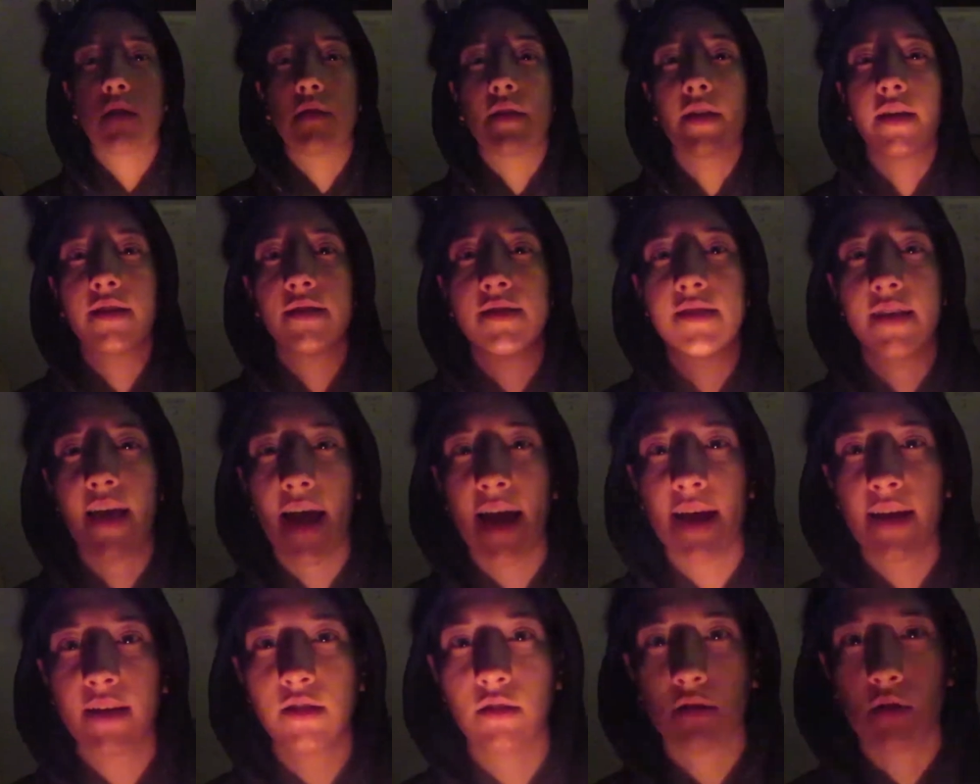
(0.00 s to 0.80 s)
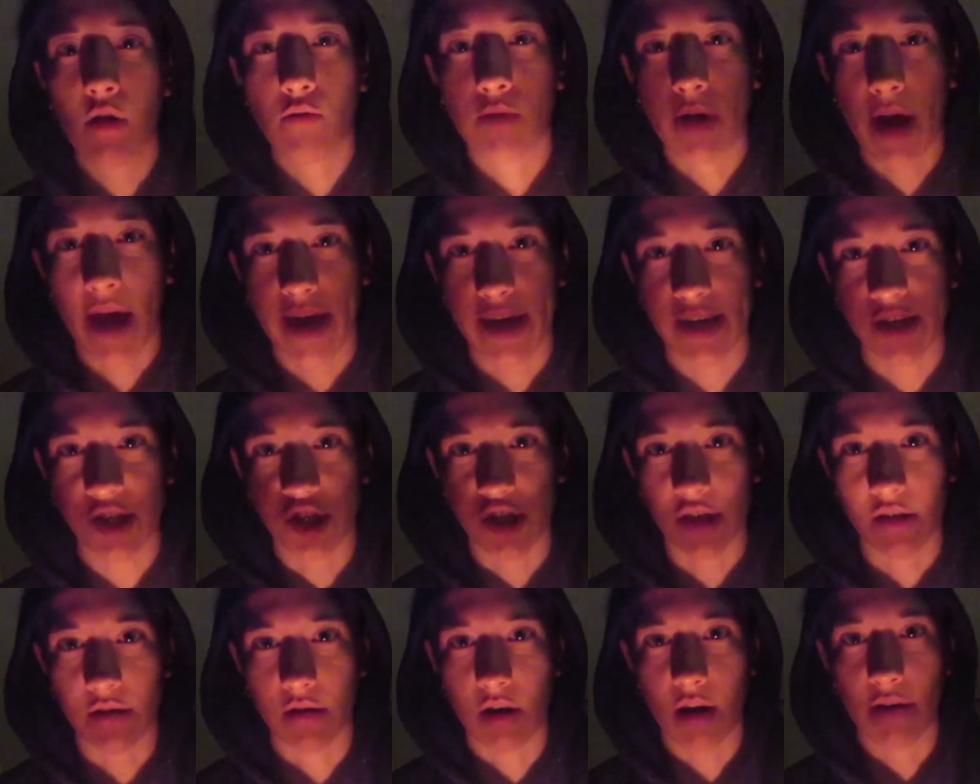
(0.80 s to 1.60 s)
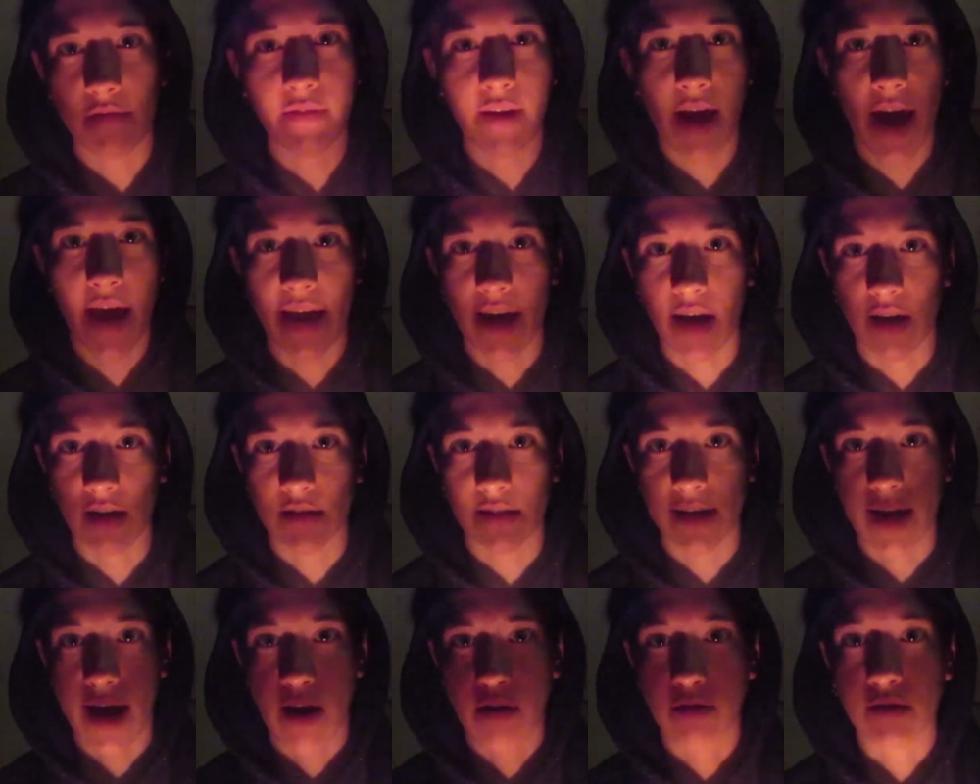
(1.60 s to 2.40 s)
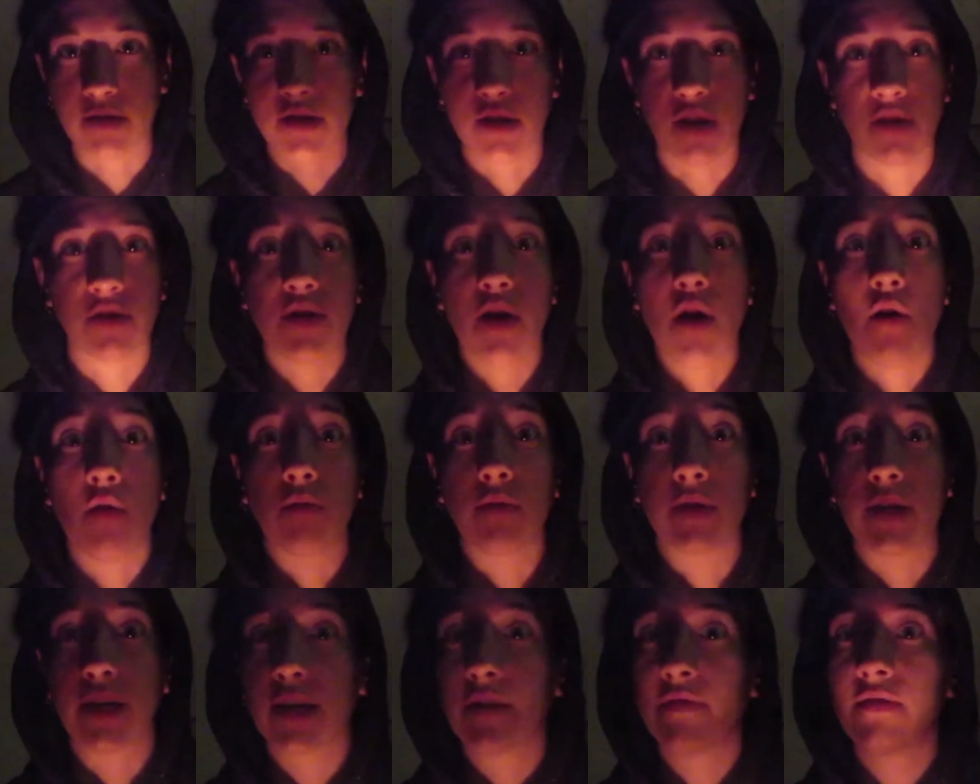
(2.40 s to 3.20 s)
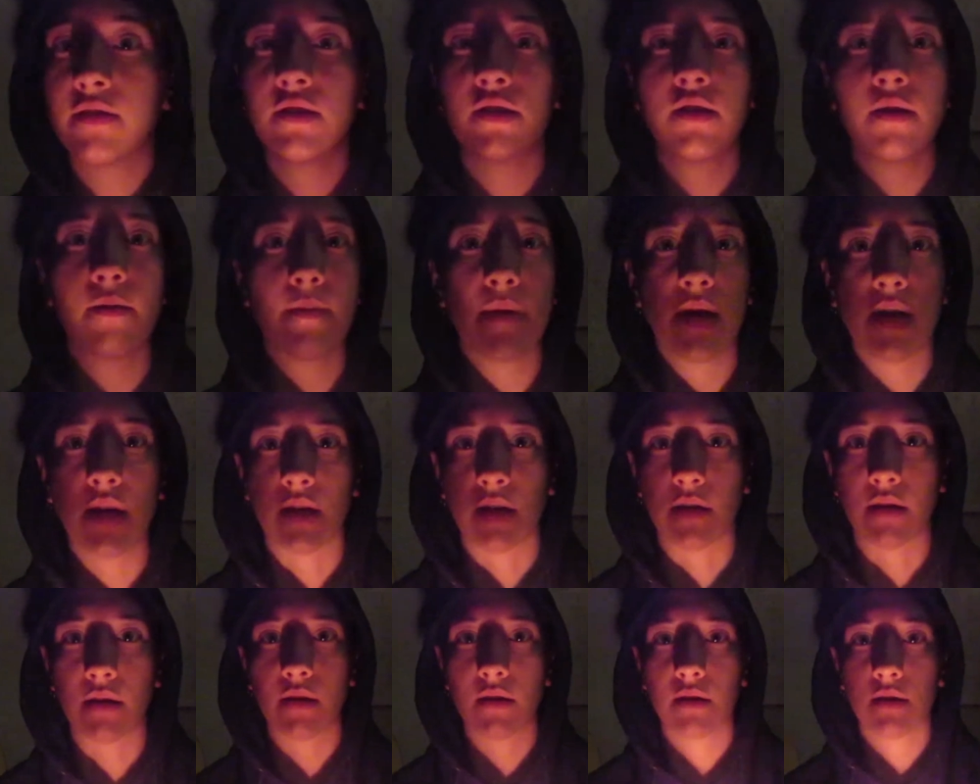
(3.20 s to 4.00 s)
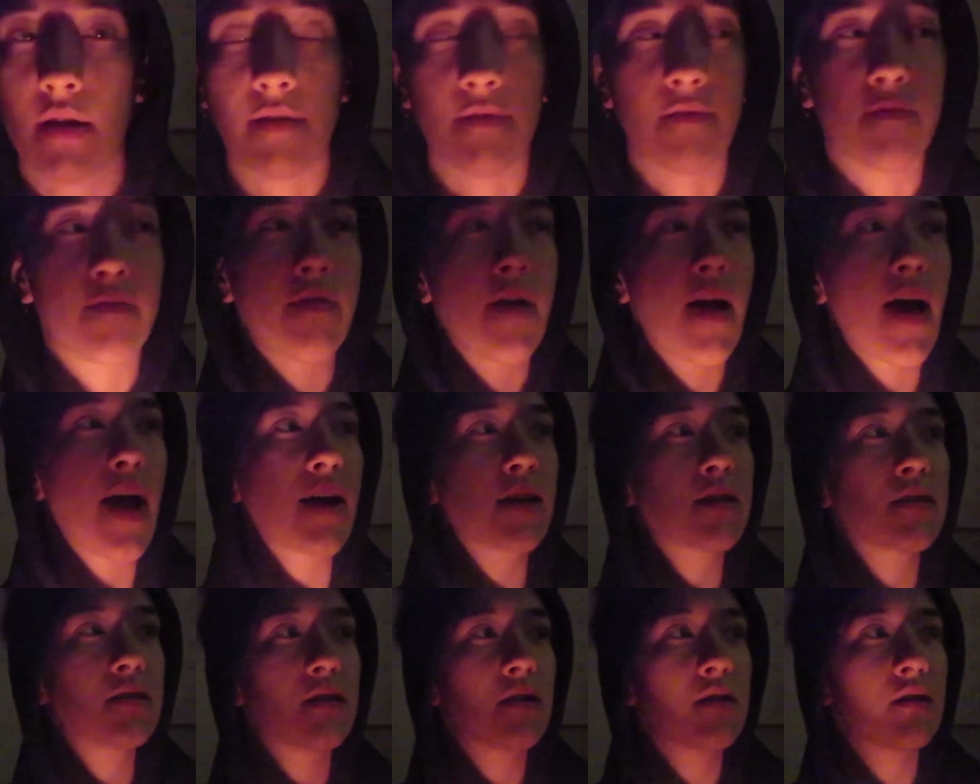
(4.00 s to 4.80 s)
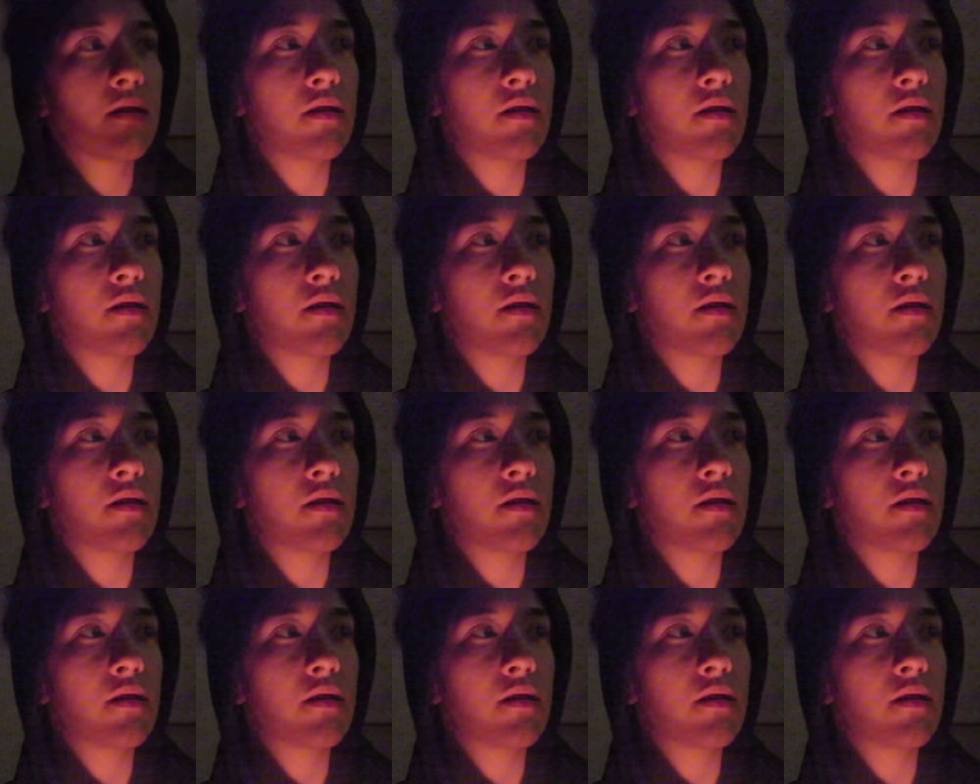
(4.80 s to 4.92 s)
The exact location of Chaos Town is unknown, even to me. In fact,